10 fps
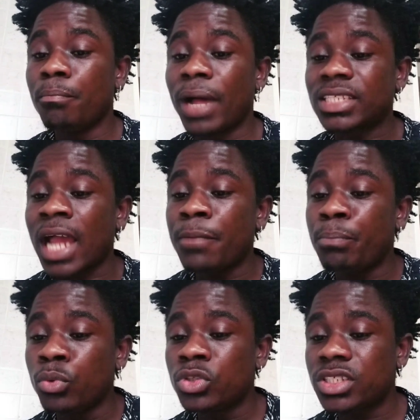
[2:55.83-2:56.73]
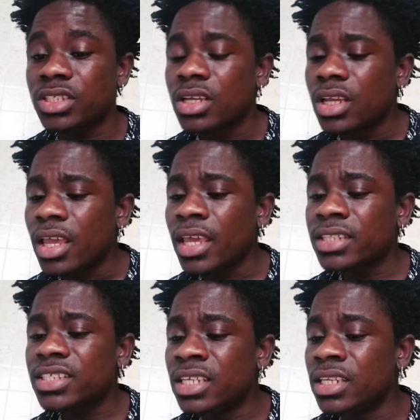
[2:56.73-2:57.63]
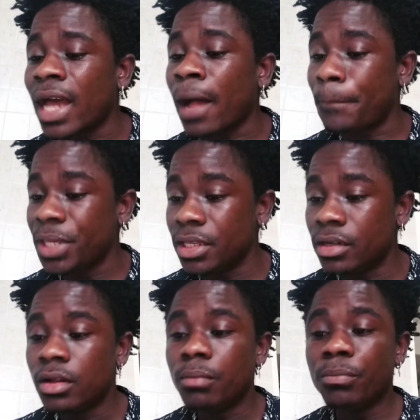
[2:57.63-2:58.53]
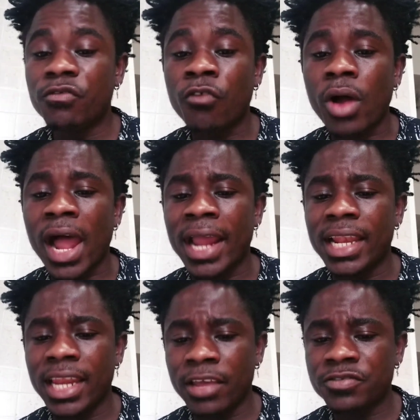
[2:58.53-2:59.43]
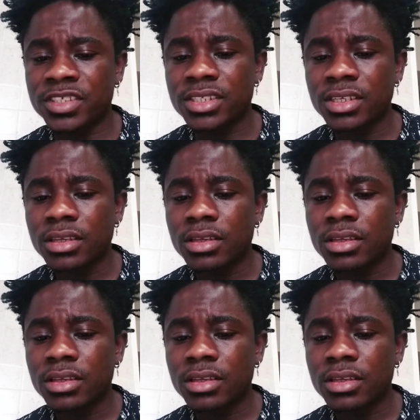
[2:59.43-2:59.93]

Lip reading: but I put it in appeal before I left.